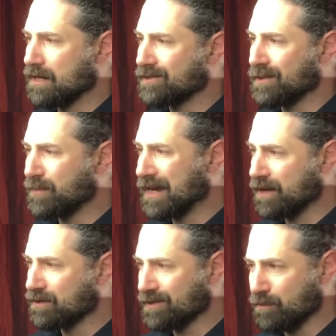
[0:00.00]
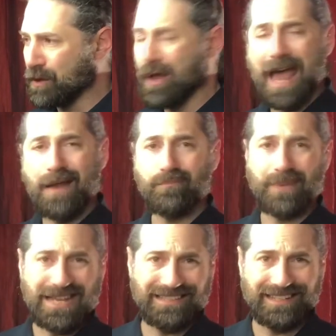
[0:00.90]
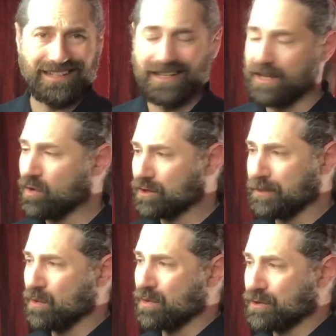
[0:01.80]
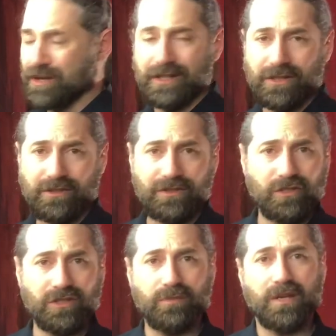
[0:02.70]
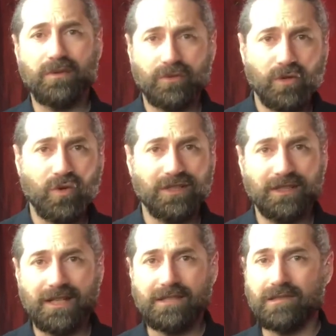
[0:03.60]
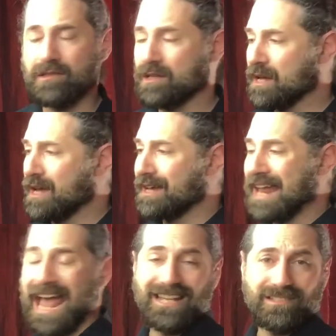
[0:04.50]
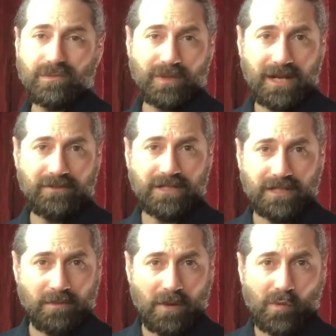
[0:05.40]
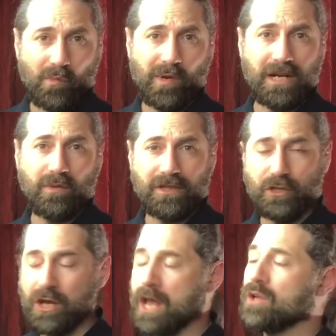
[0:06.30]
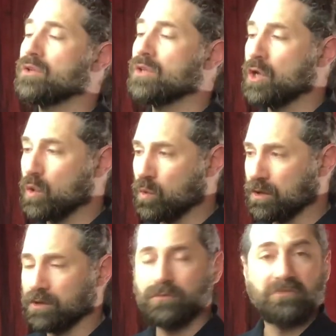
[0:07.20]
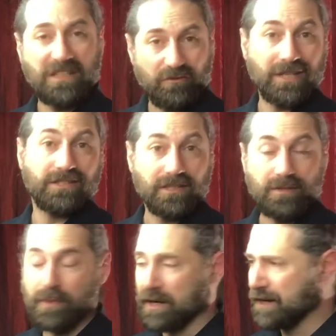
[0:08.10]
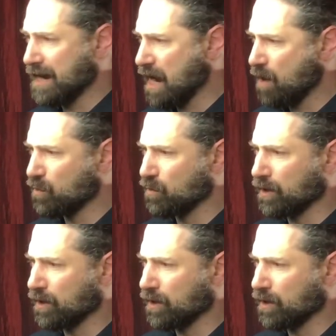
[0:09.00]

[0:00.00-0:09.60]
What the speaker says: simple and basic. And ultimately what we're trying to do is just to be able to record the lessons. And as we obviously make more money with the channel, we'll invest into better camera